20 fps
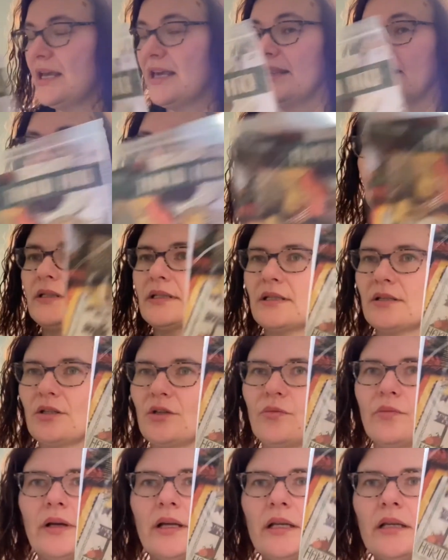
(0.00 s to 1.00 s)
This one's a
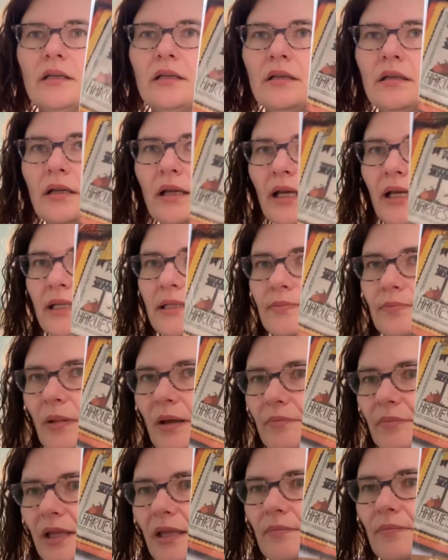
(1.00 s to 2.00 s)
new one. Is
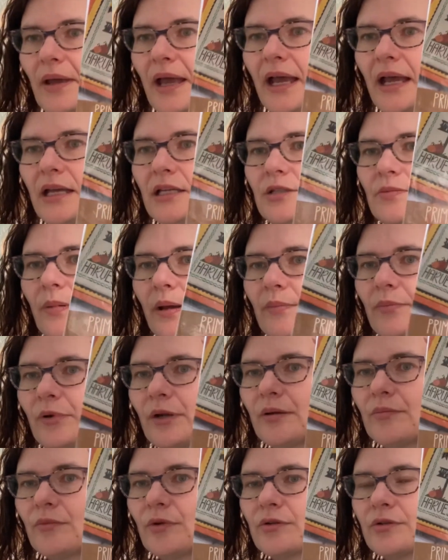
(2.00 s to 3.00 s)
Pumpkin Patch by
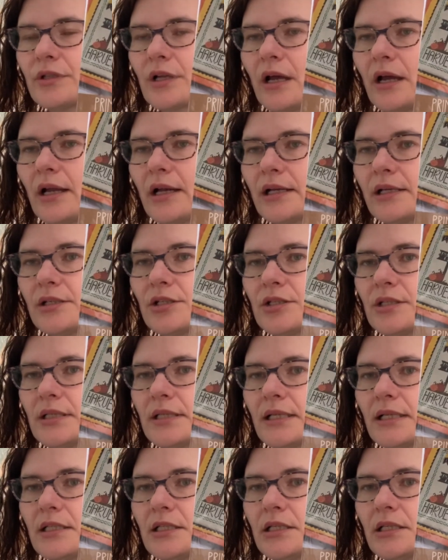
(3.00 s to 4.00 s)
Primrose Cottage
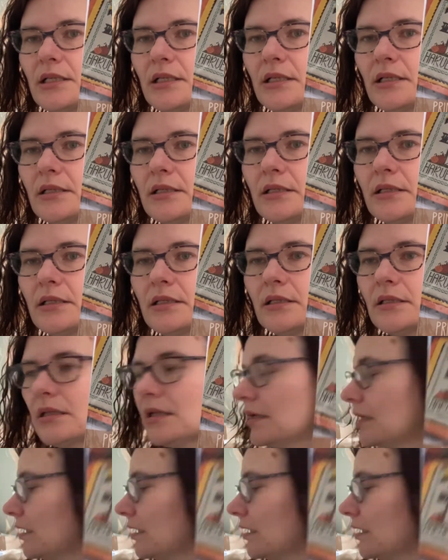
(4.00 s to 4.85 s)
Stitches.